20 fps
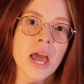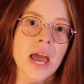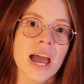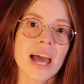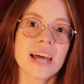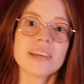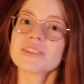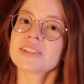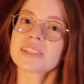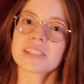
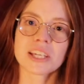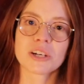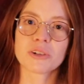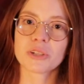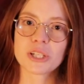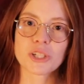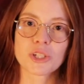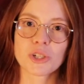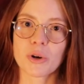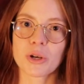and still
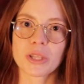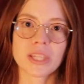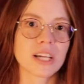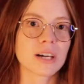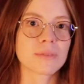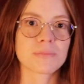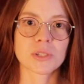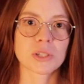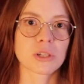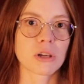enjoy the
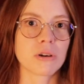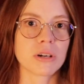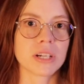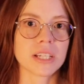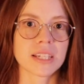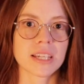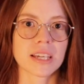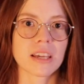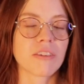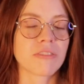
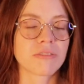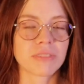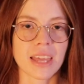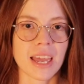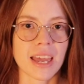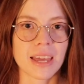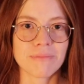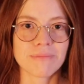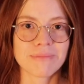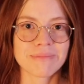absurdity of
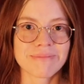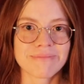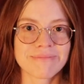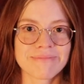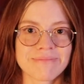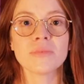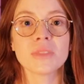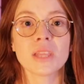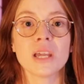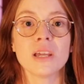them.
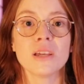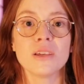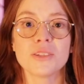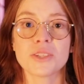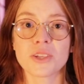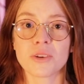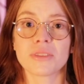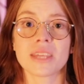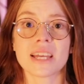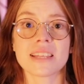
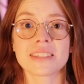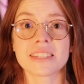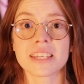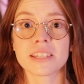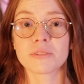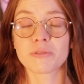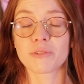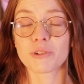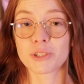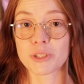So that's
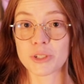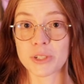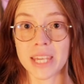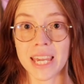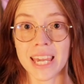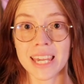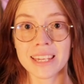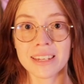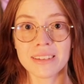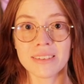it for
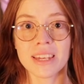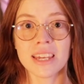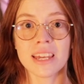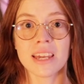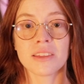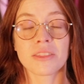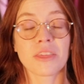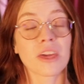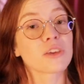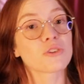today.
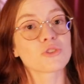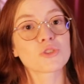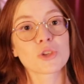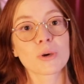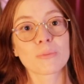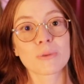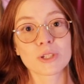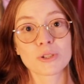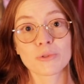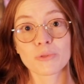Thank you so
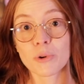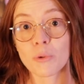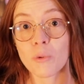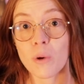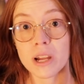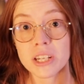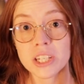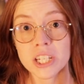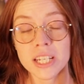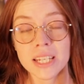much for
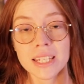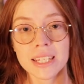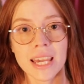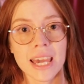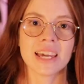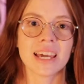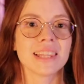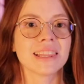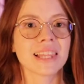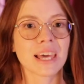watching,
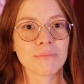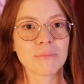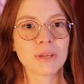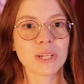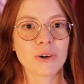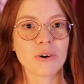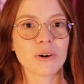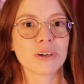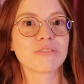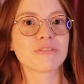and let me
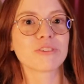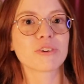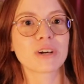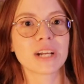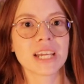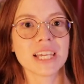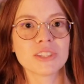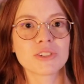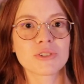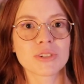know if you're
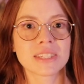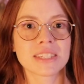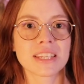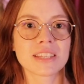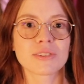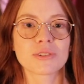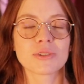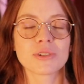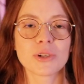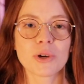
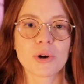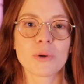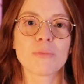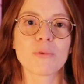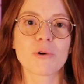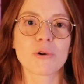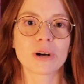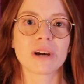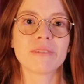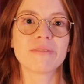interested to know
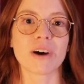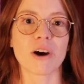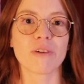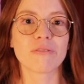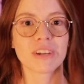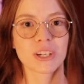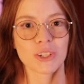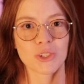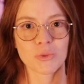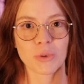more about
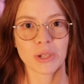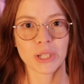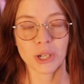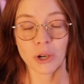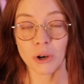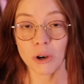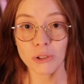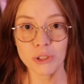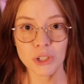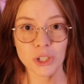Venezuelan
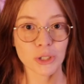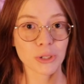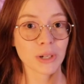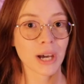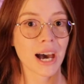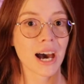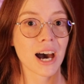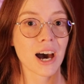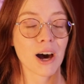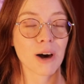
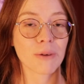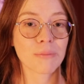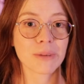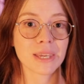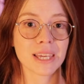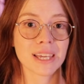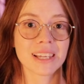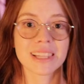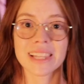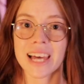culture. I'll
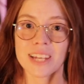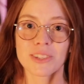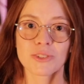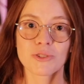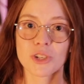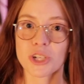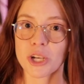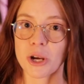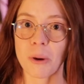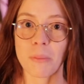be glad to
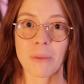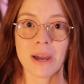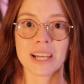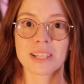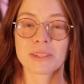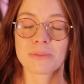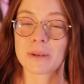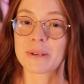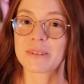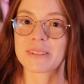share my
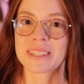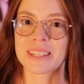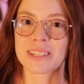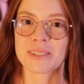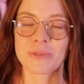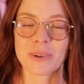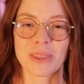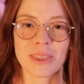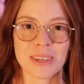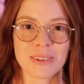experiences
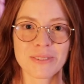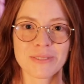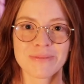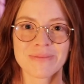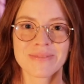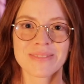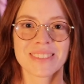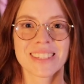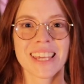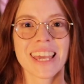with you.
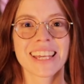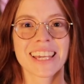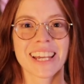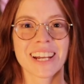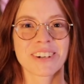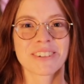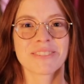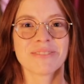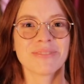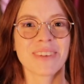Take
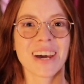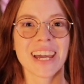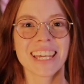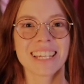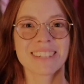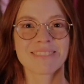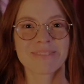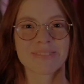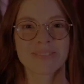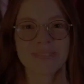care,
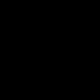bye!